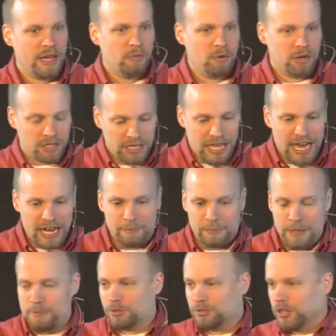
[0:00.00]
And what a lot of
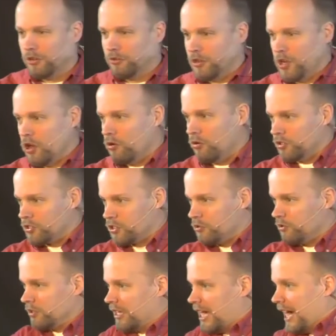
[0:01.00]
people don't know is
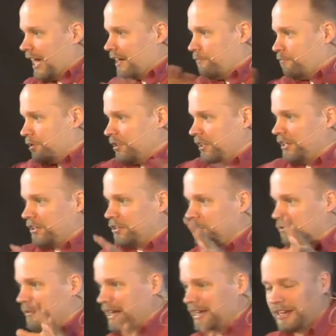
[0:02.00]
do a lot of
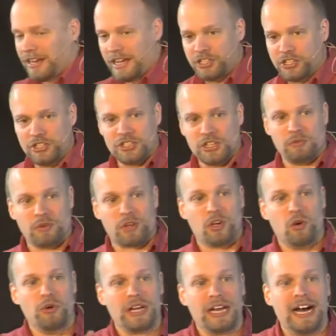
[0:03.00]
political machinations that were
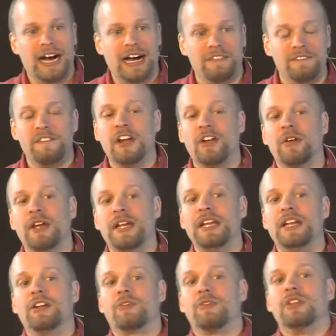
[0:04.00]
going on very
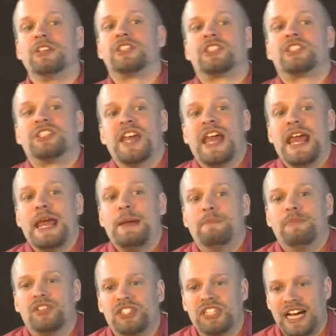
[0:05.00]
near the
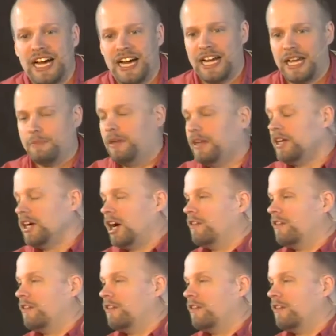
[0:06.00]
same time